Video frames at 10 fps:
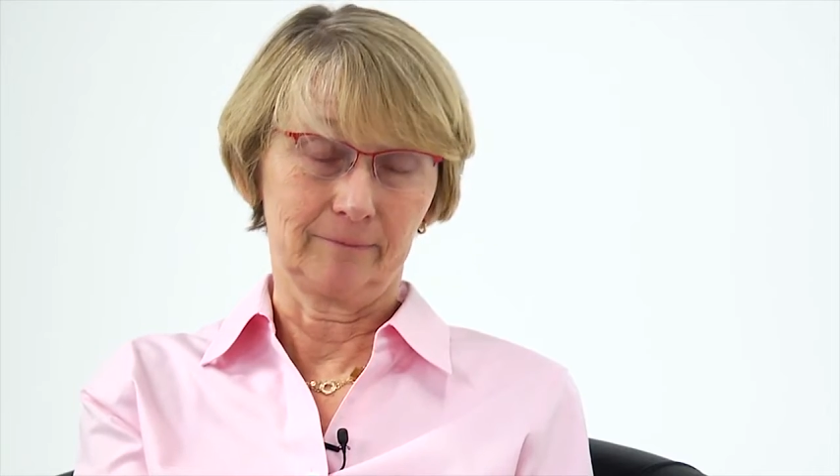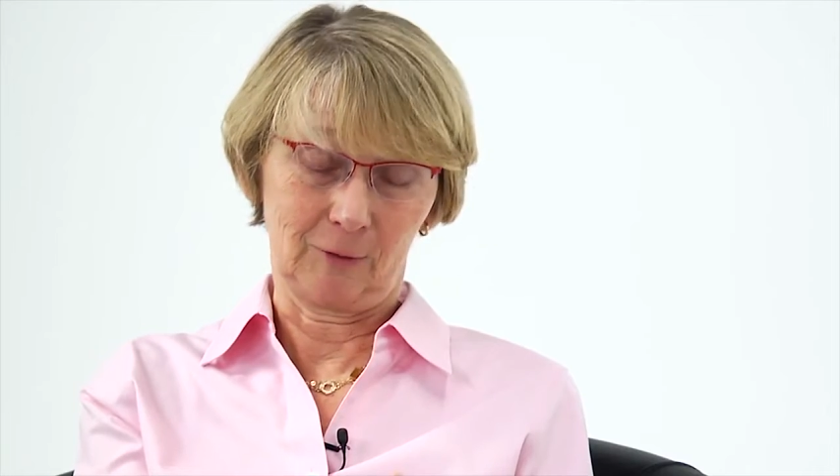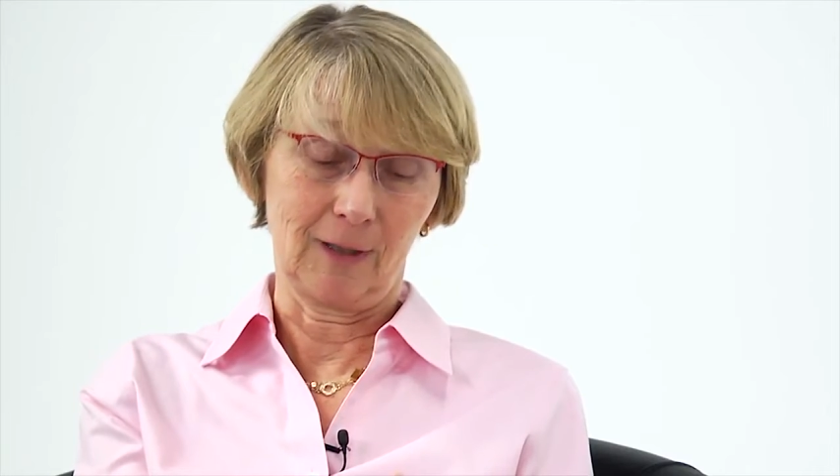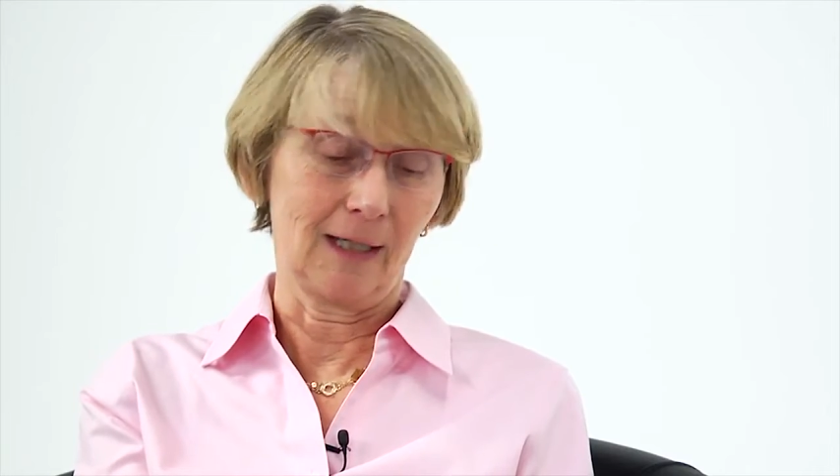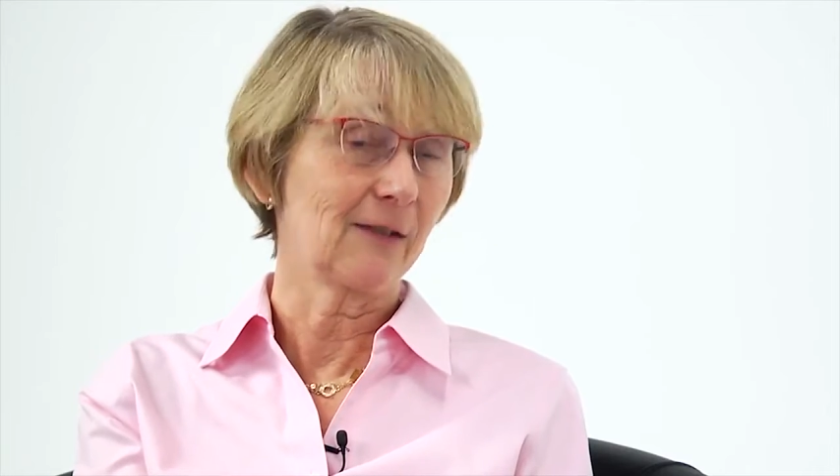
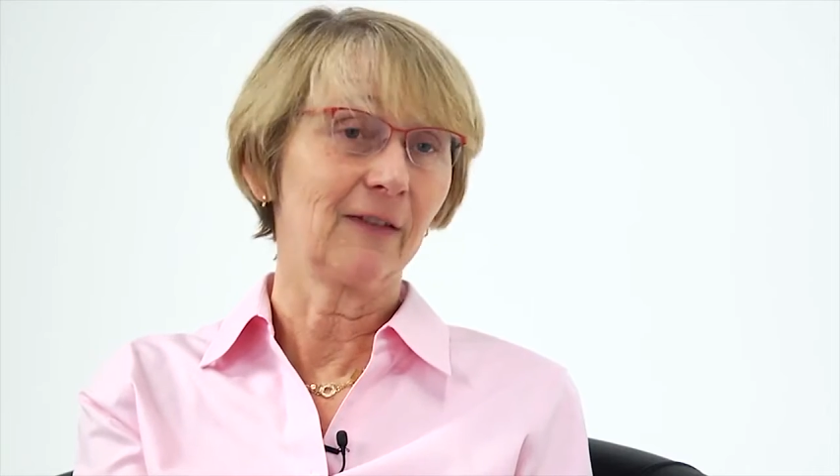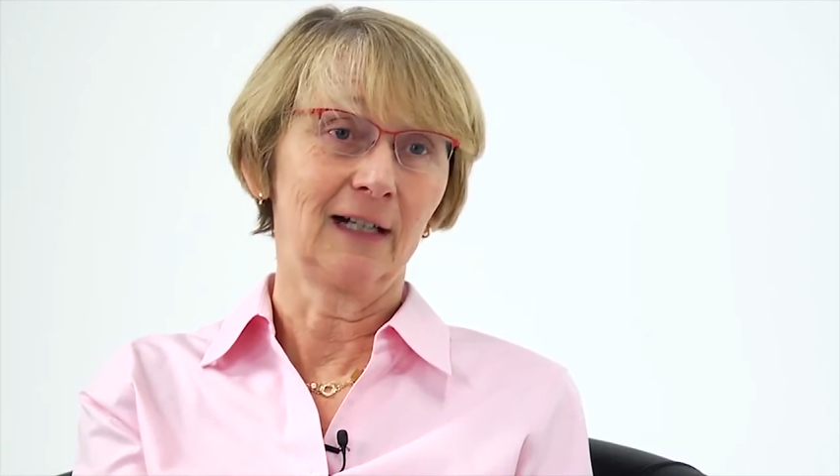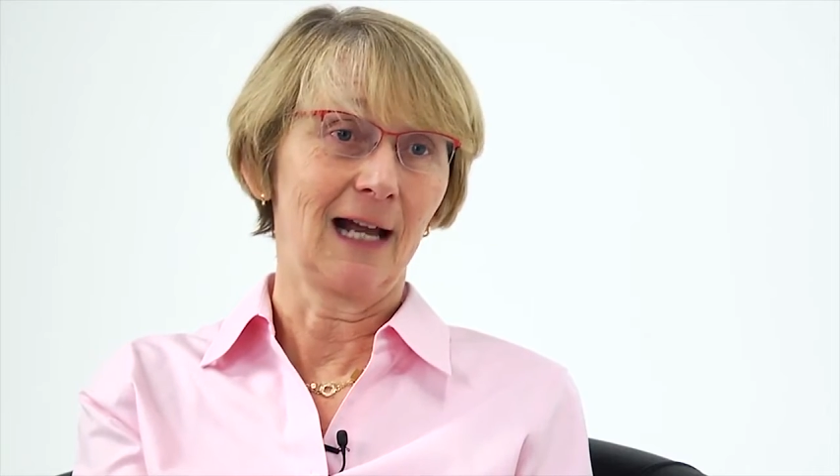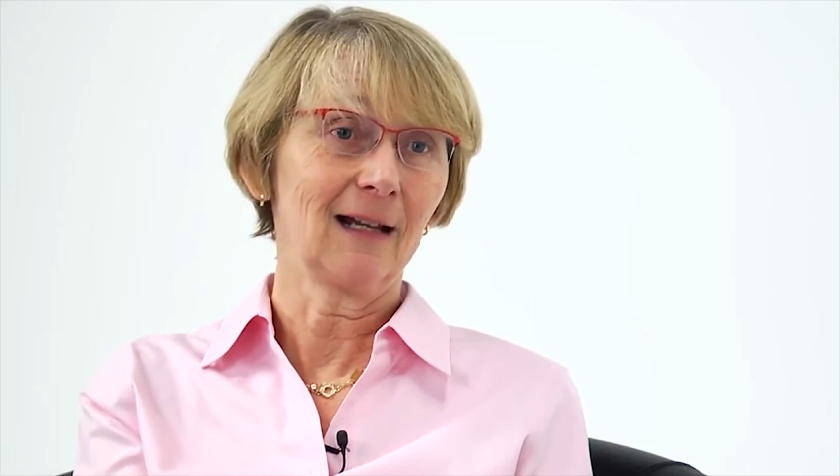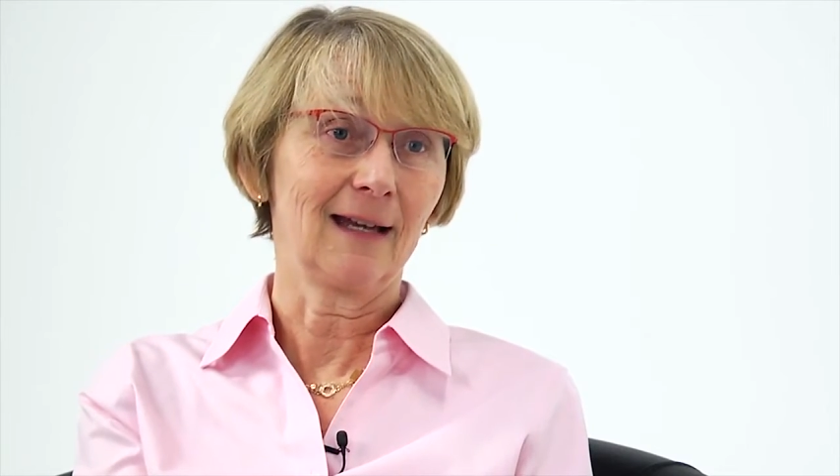Okay, it's
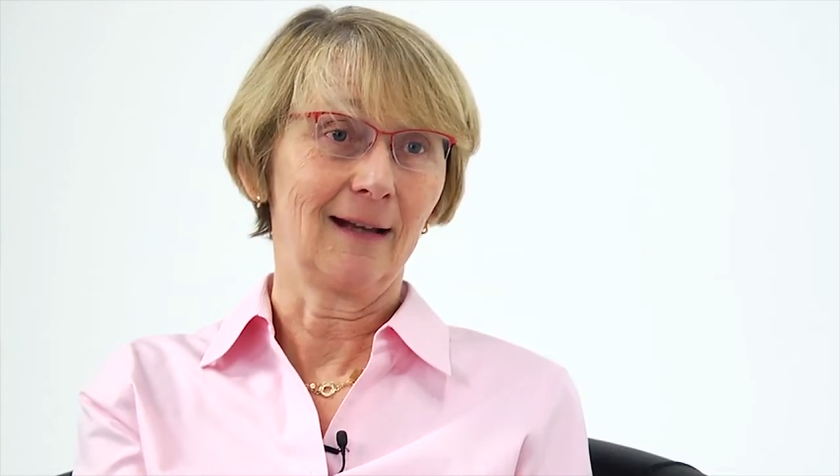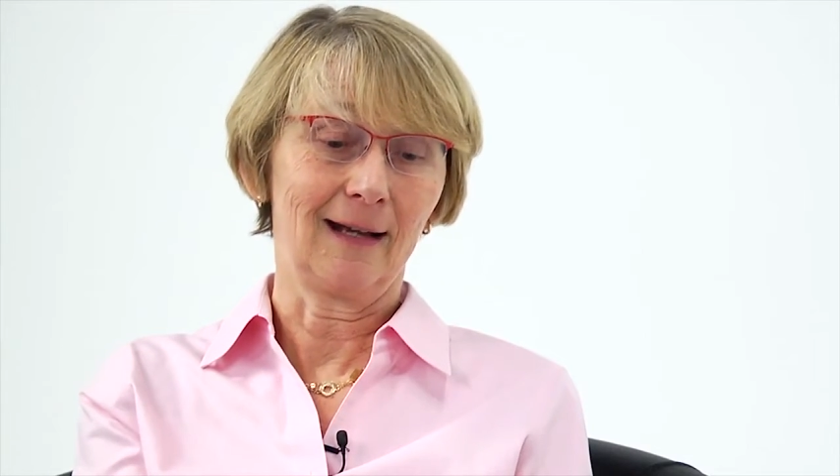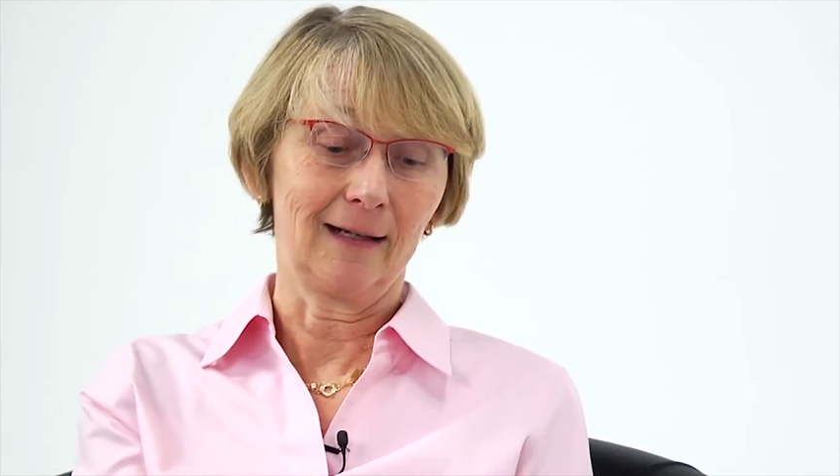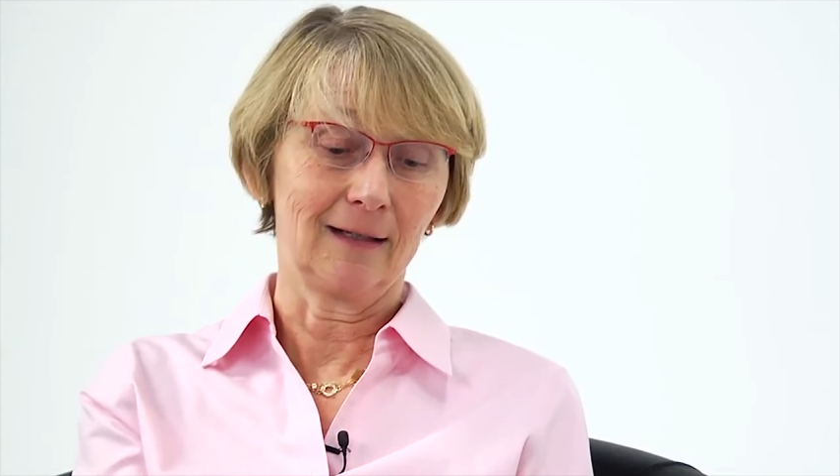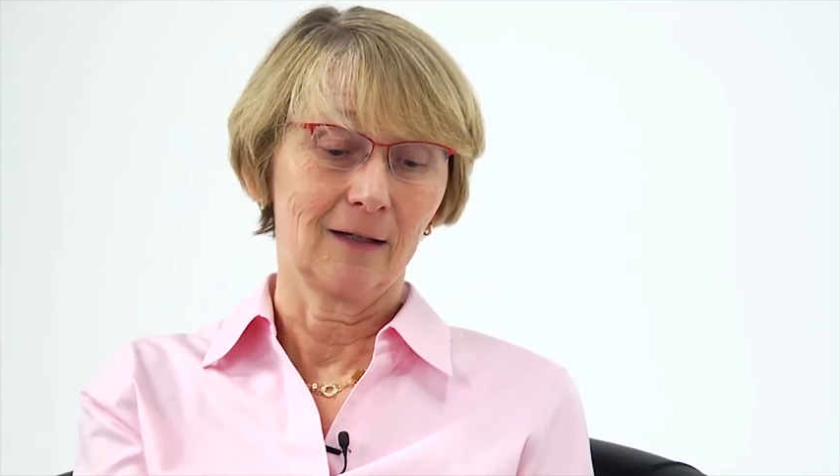very
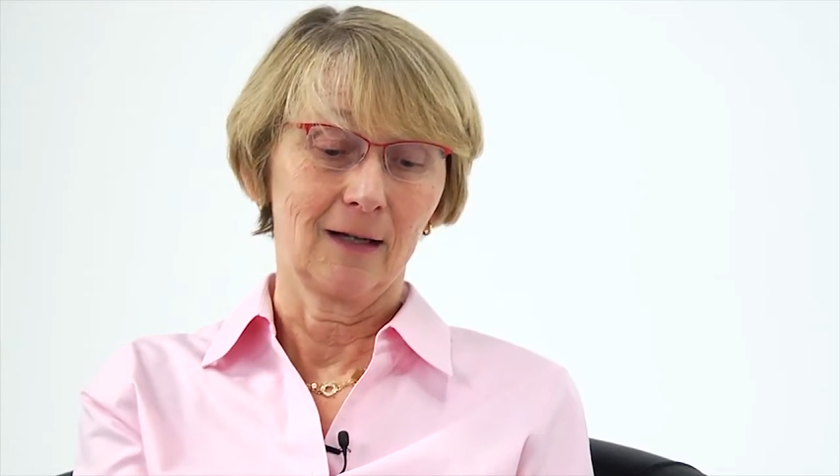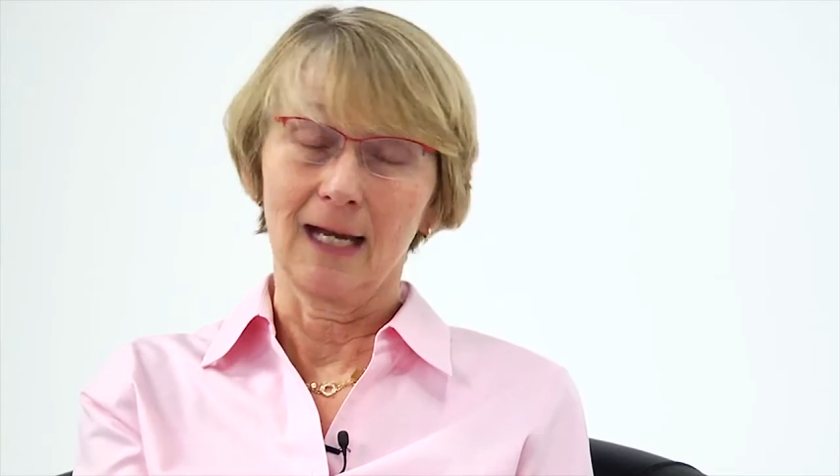alkaline.